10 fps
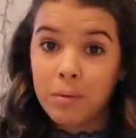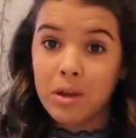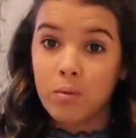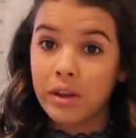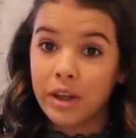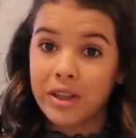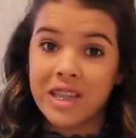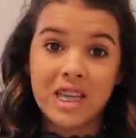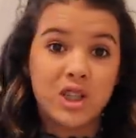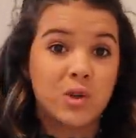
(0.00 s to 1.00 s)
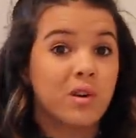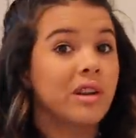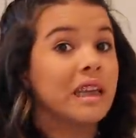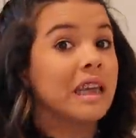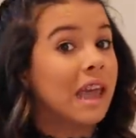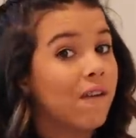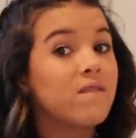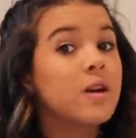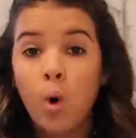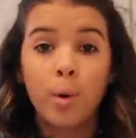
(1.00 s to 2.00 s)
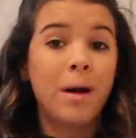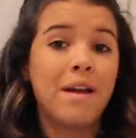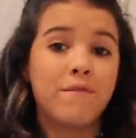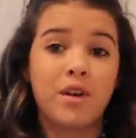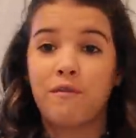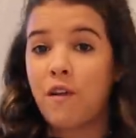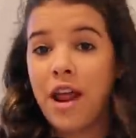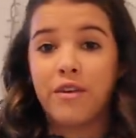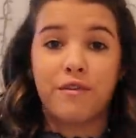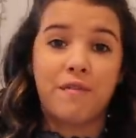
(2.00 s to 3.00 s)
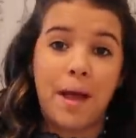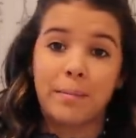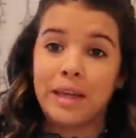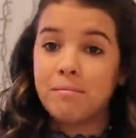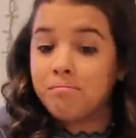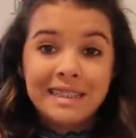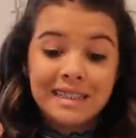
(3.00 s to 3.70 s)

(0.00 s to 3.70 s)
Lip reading: could be really good things you could give or buy for a friend or family.